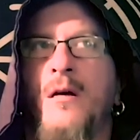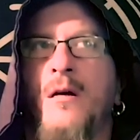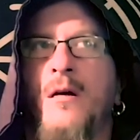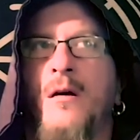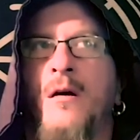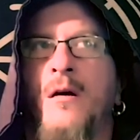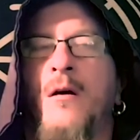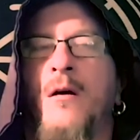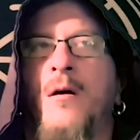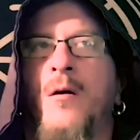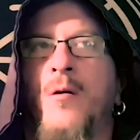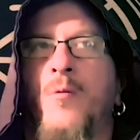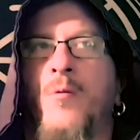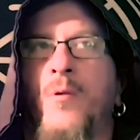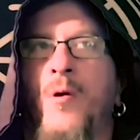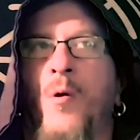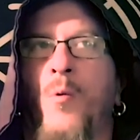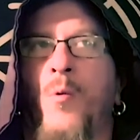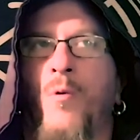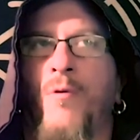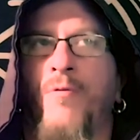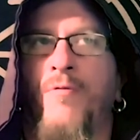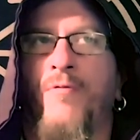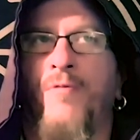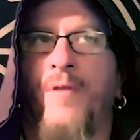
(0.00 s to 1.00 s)
uh, you know,
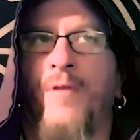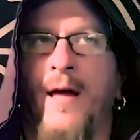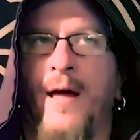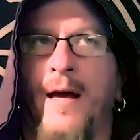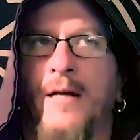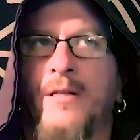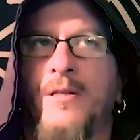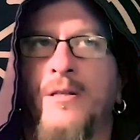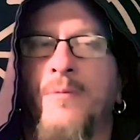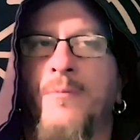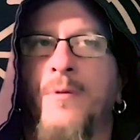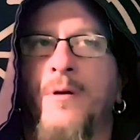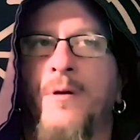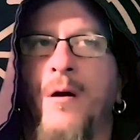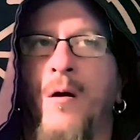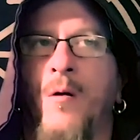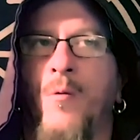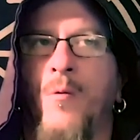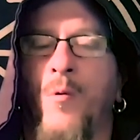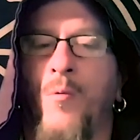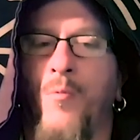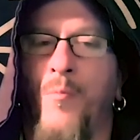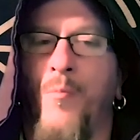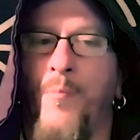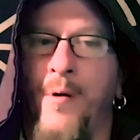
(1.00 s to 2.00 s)
reflect and we
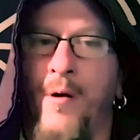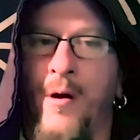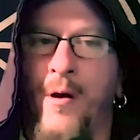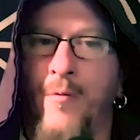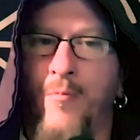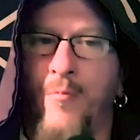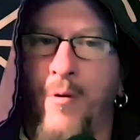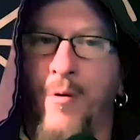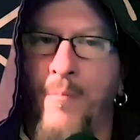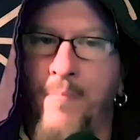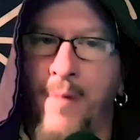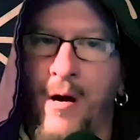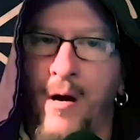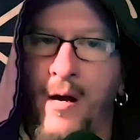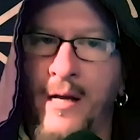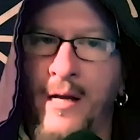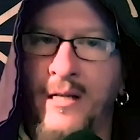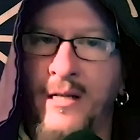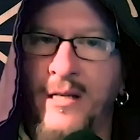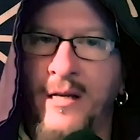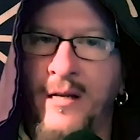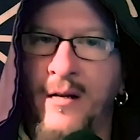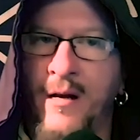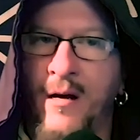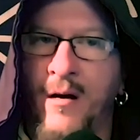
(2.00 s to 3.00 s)
are remi-
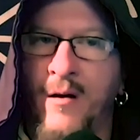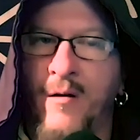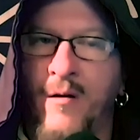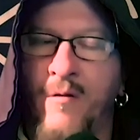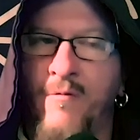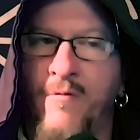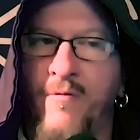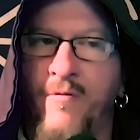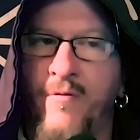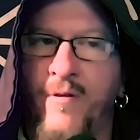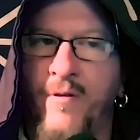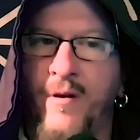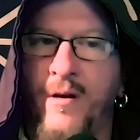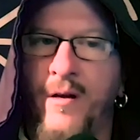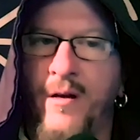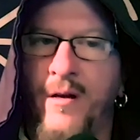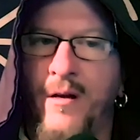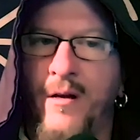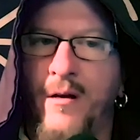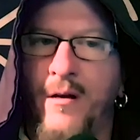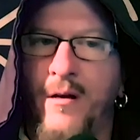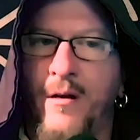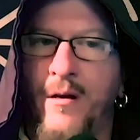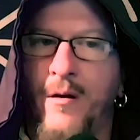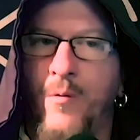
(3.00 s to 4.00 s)
reminded of
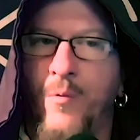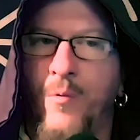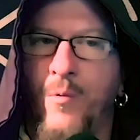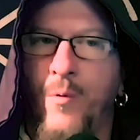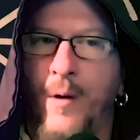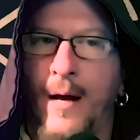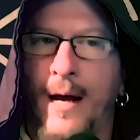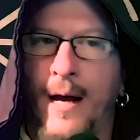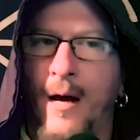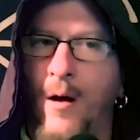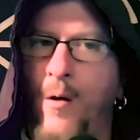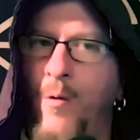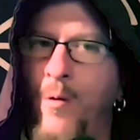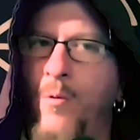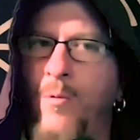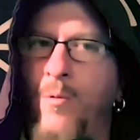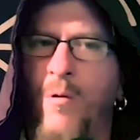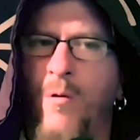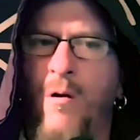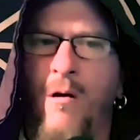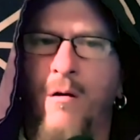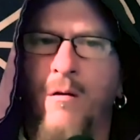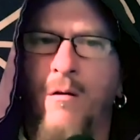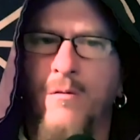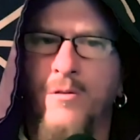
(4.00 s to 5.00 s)

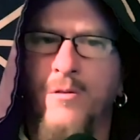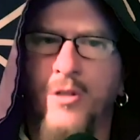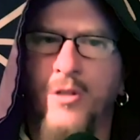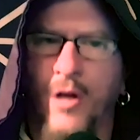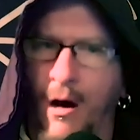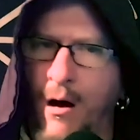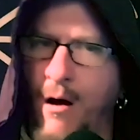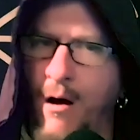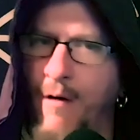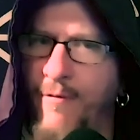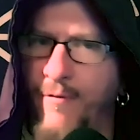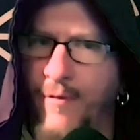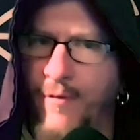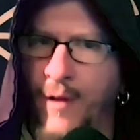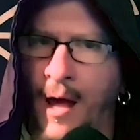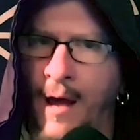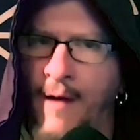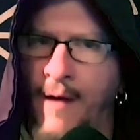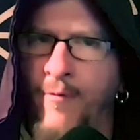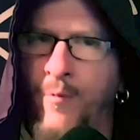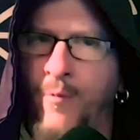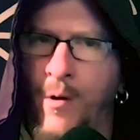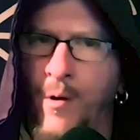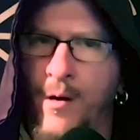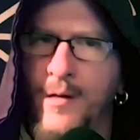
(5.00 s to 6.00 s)
how tough
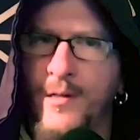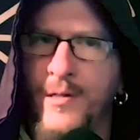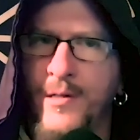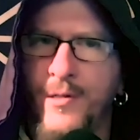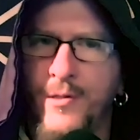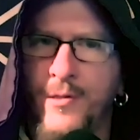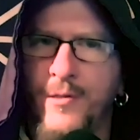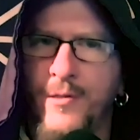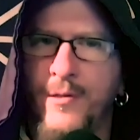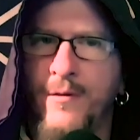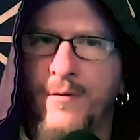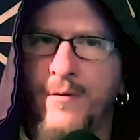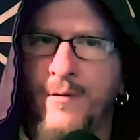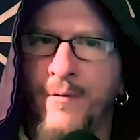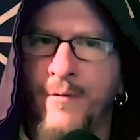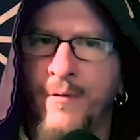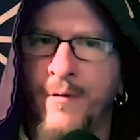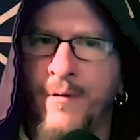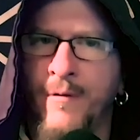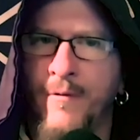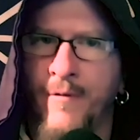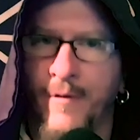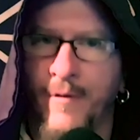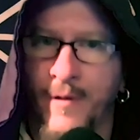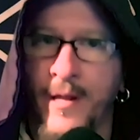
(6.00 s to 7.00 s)
life was
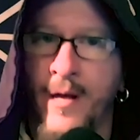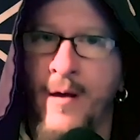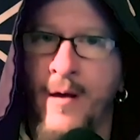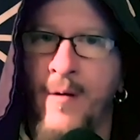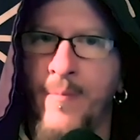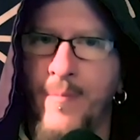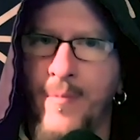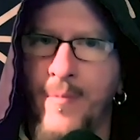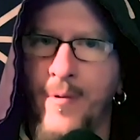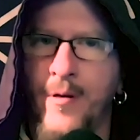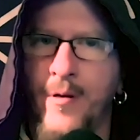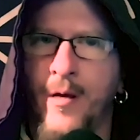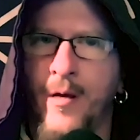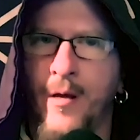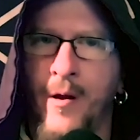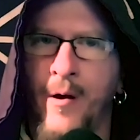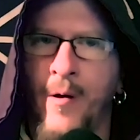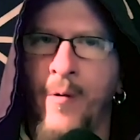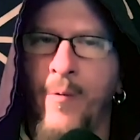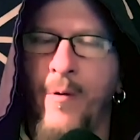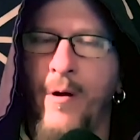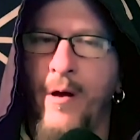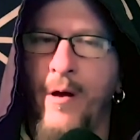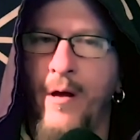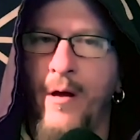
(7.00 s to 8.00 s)
for them, you
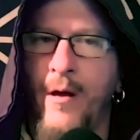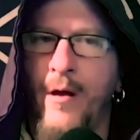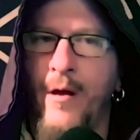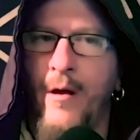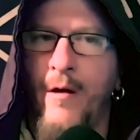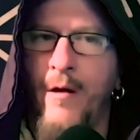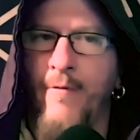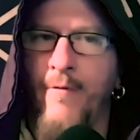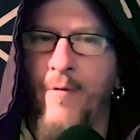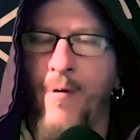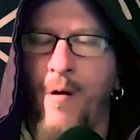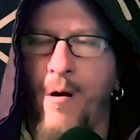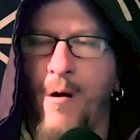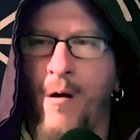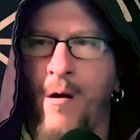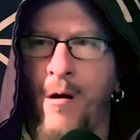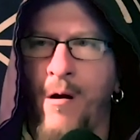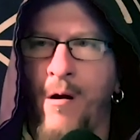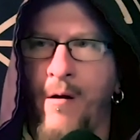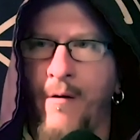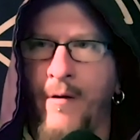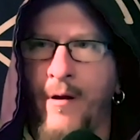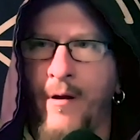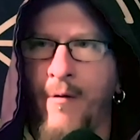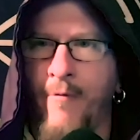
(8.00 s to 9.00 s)
know, for
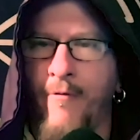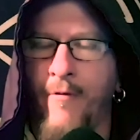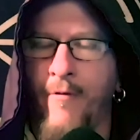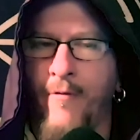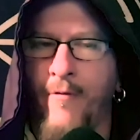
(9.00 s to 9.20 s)
our, you know, for